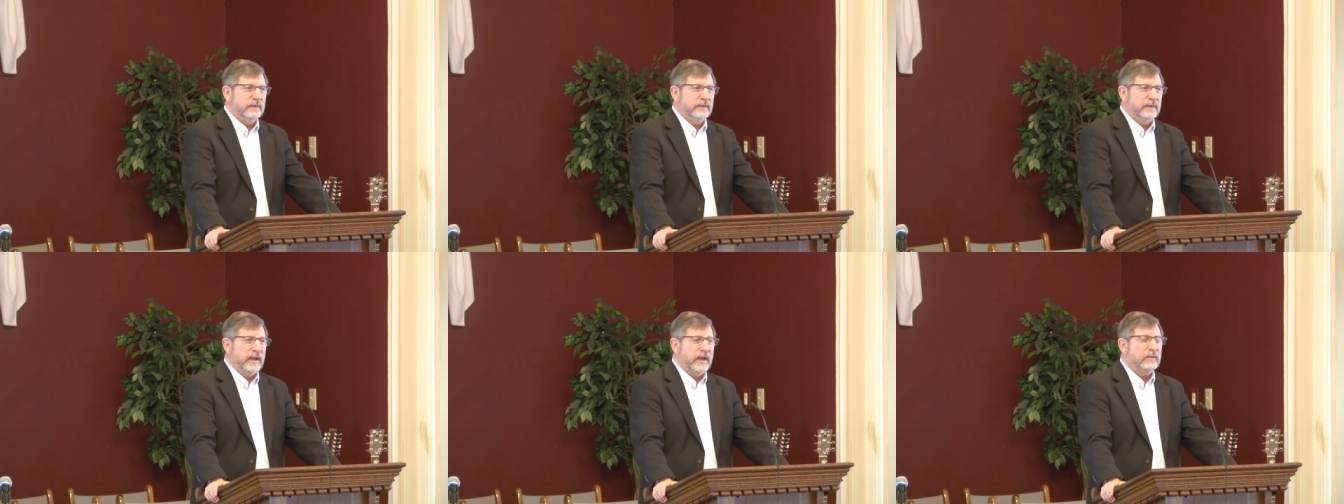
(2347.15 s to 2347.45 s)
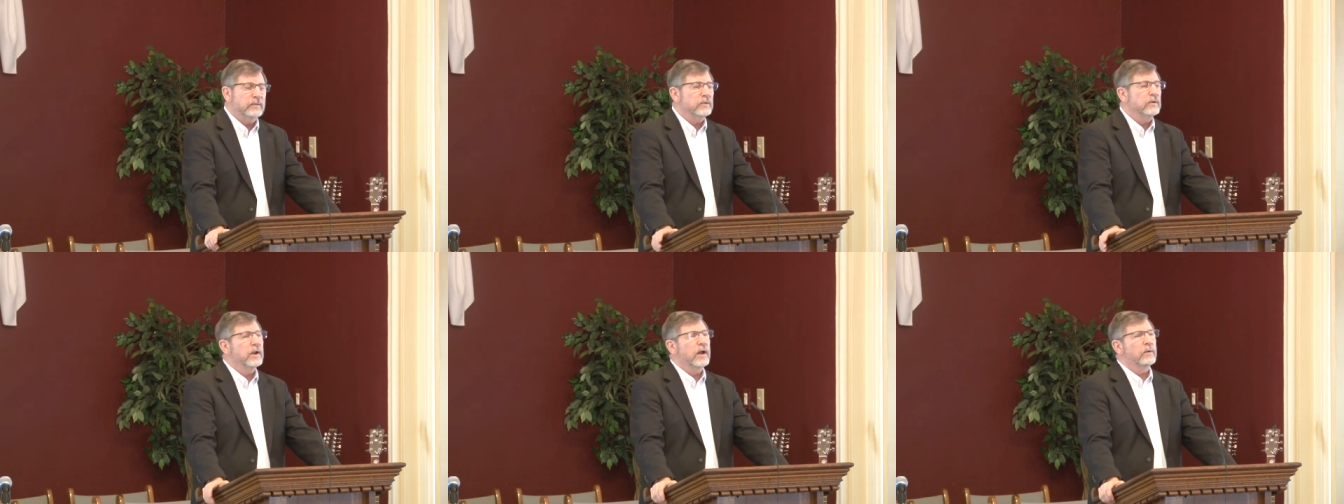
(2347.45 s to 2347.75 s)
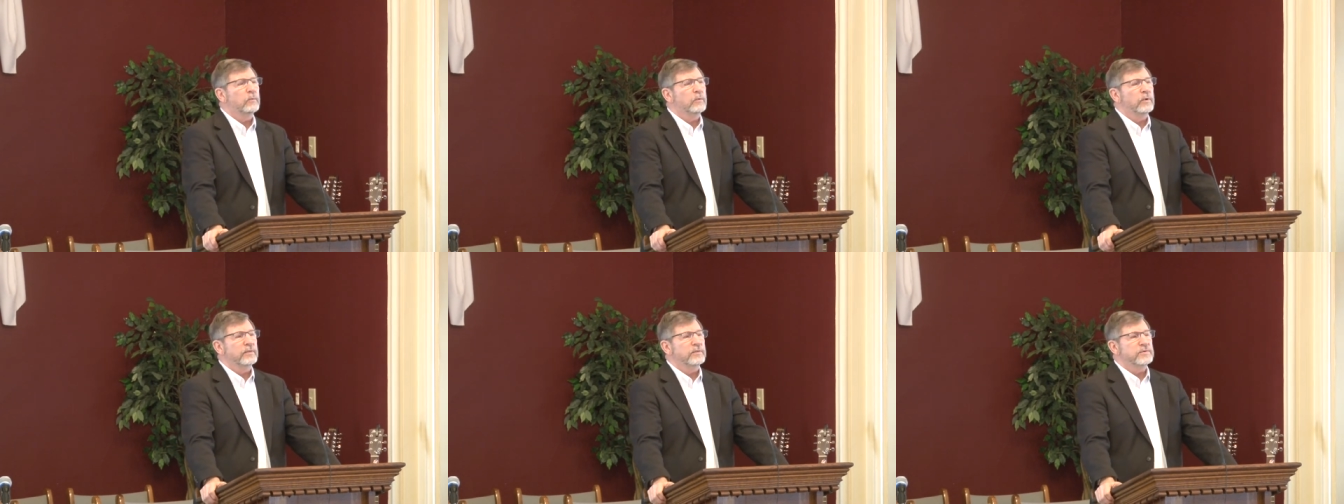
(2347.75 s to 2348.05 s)
Now they're
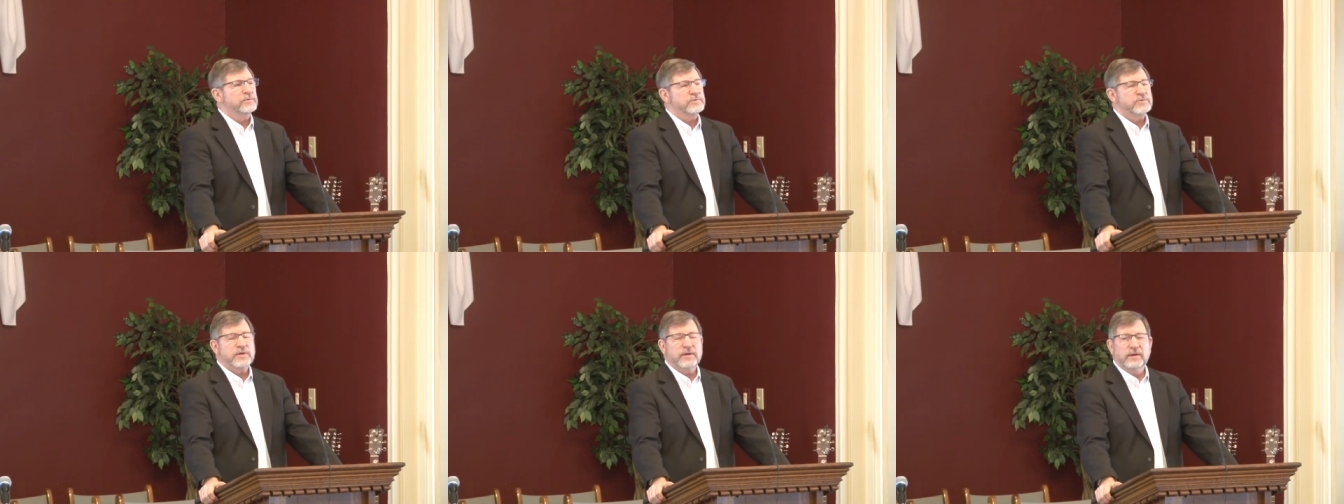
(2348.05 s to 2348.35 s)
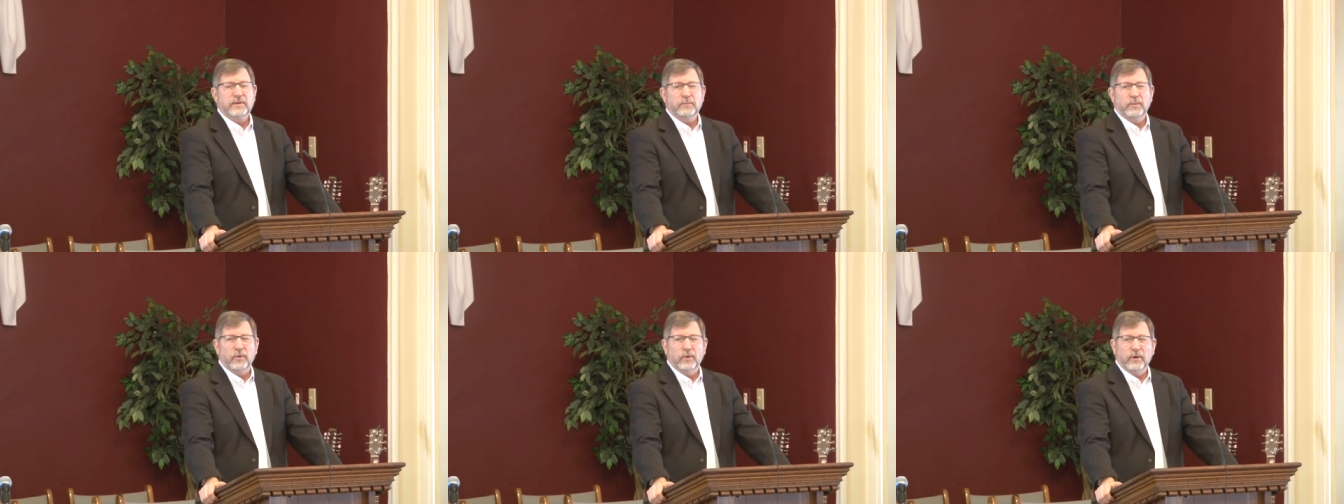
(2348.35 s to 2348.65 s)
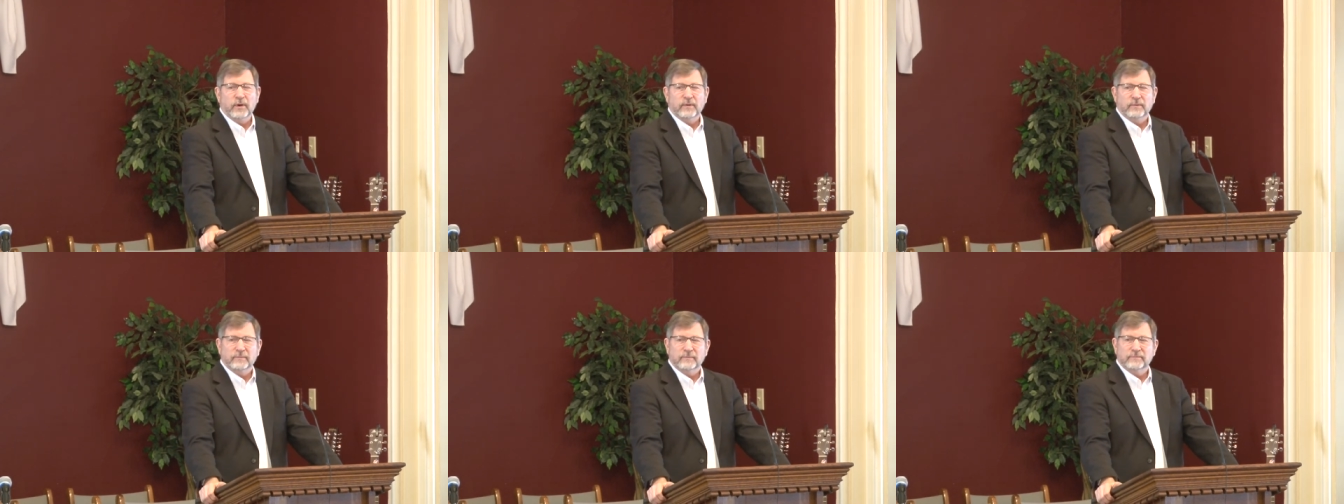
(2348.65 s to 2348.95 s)
not with us
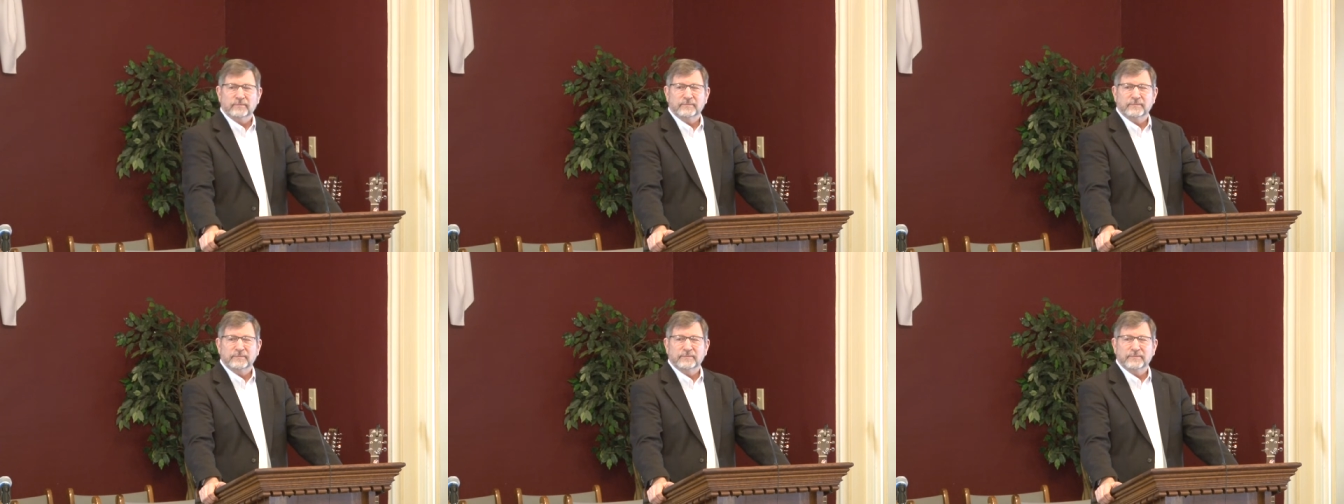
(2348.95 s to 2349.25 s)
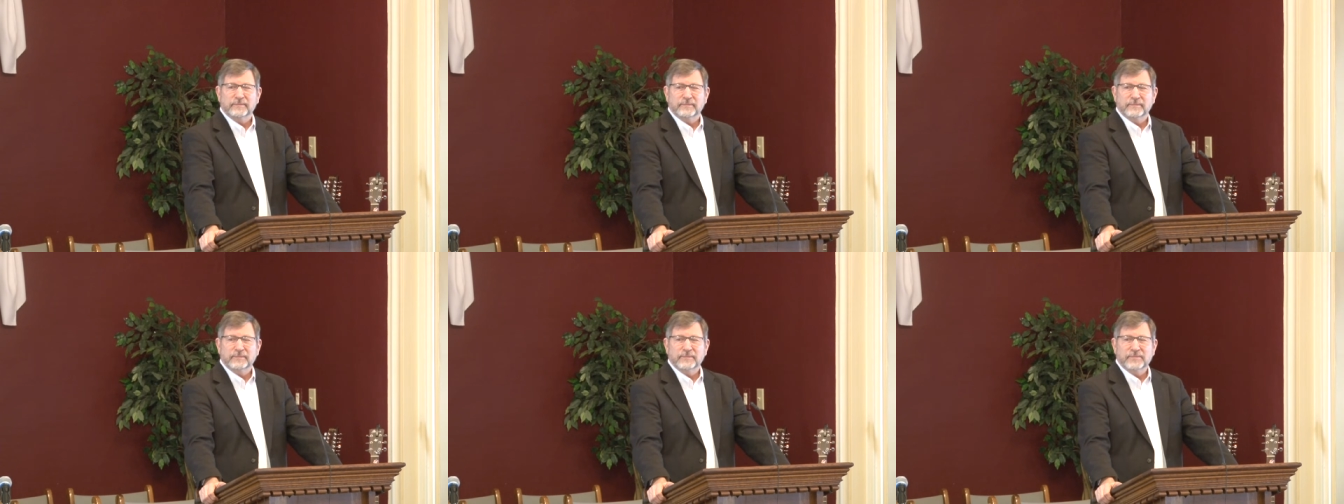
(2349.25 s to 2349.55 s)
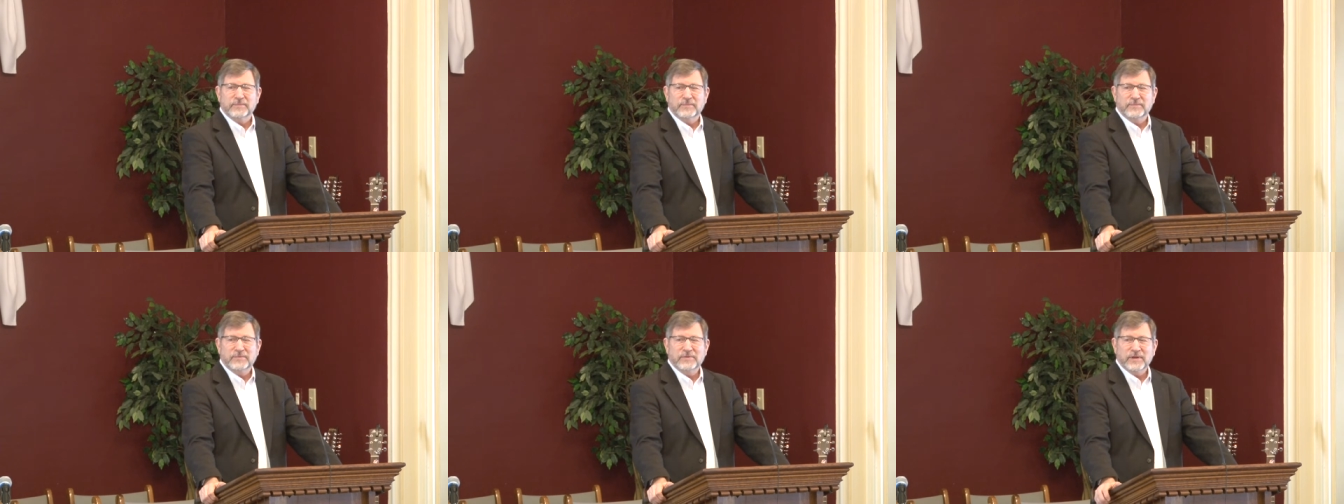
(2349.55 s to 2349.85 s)
anymore.
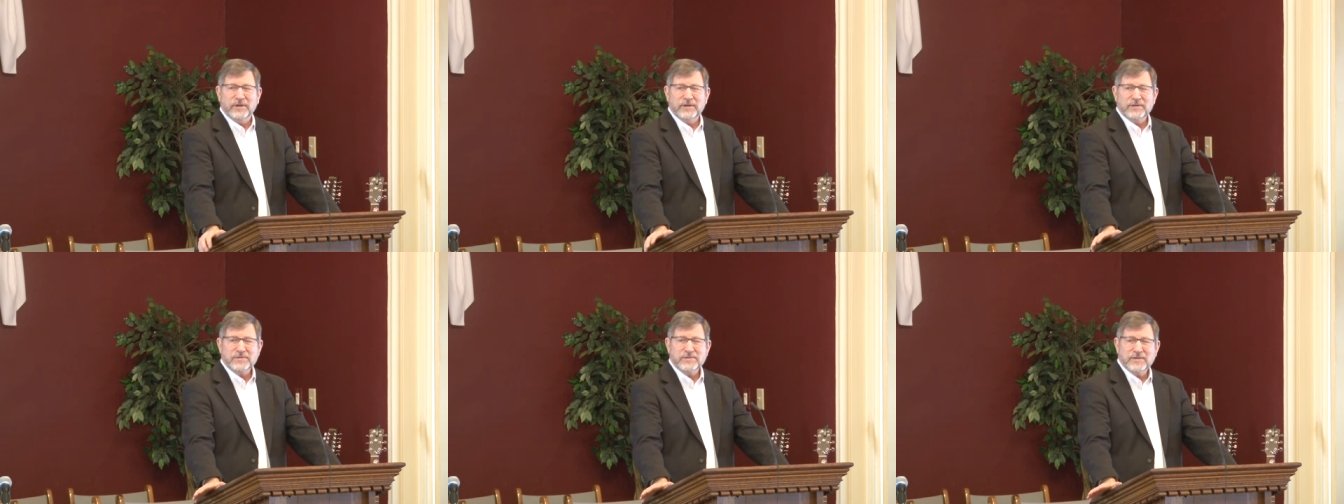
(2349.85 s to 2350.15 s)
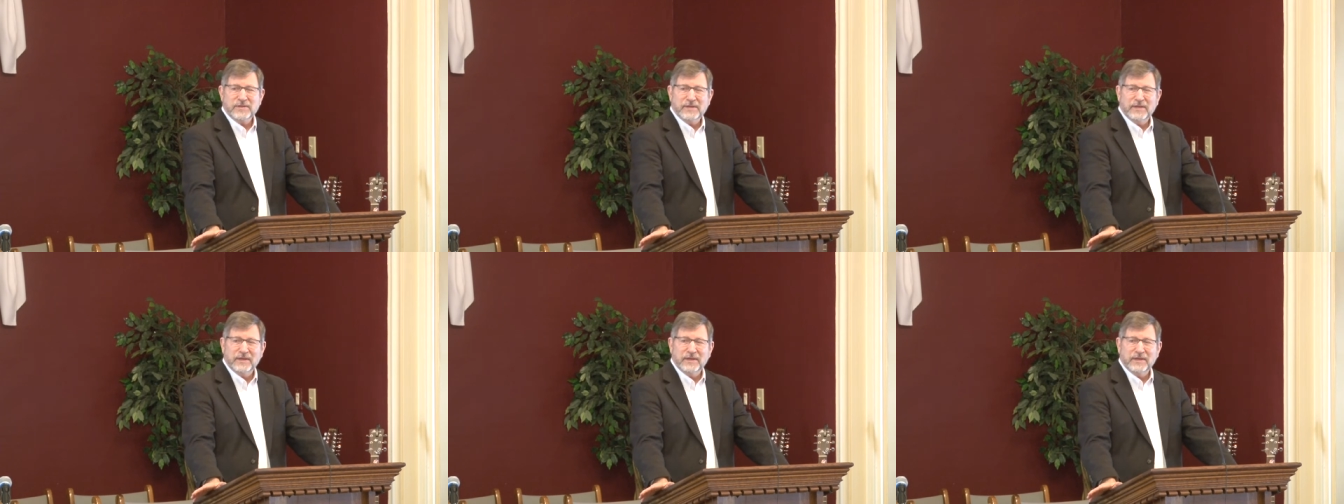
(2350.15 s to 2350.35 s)
Just